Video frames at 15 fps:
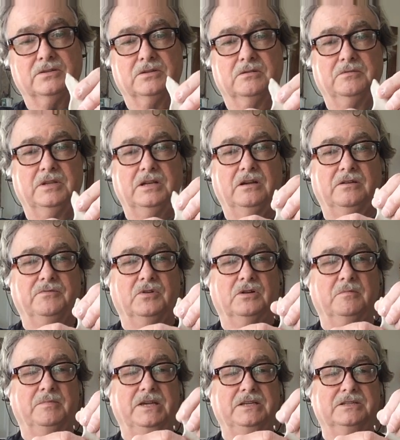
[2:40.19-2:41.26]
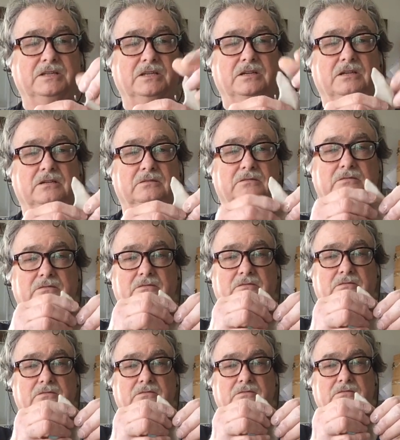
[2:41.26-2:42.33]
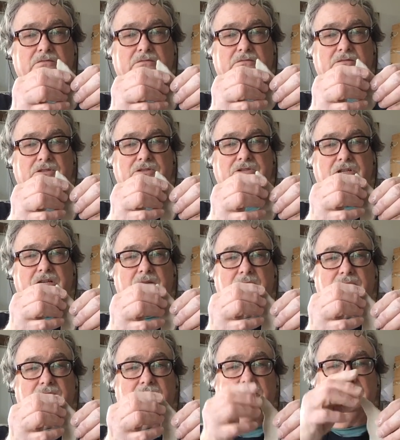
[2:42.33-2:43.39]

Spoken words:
So then I've got a basic shape.